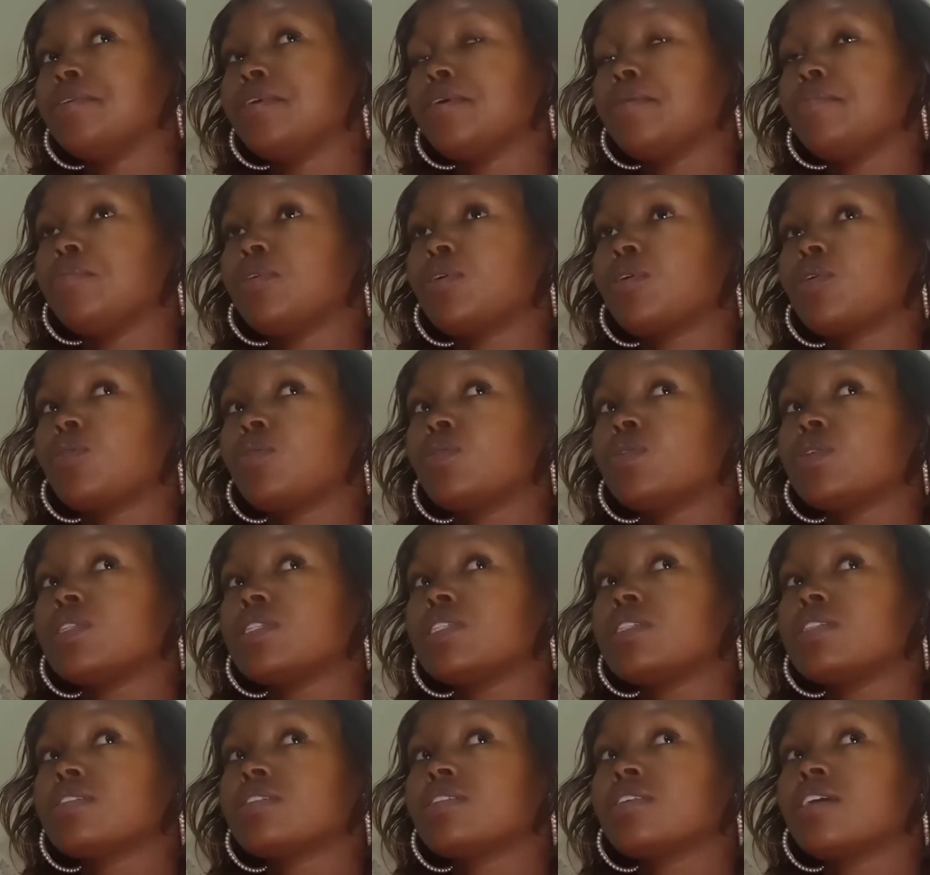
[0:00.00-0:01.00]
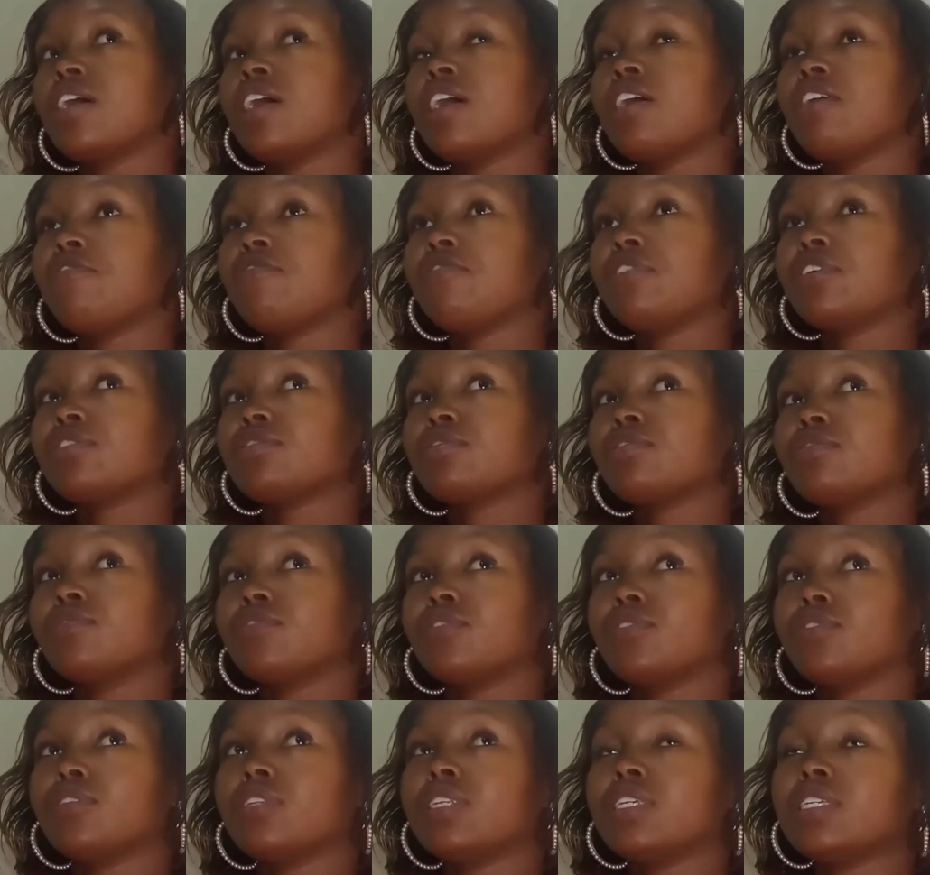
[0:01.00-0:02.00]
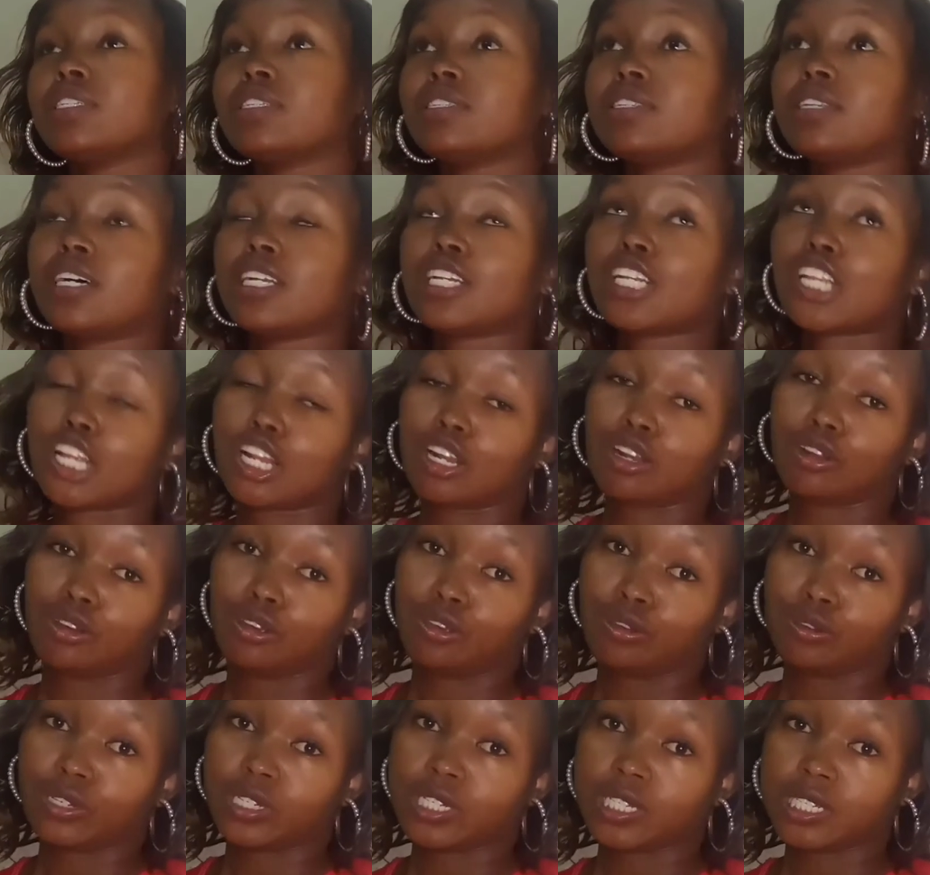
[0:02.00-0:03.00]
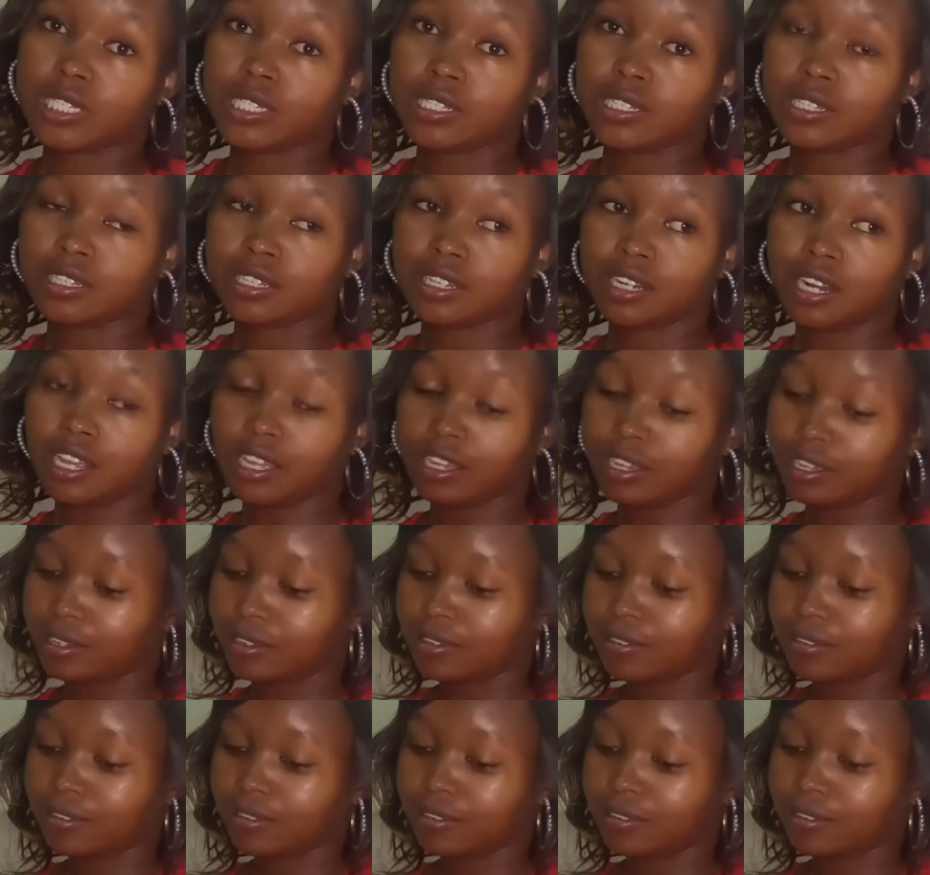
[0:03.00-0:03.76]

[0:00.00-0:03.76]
because first of all, there is that loyalty, like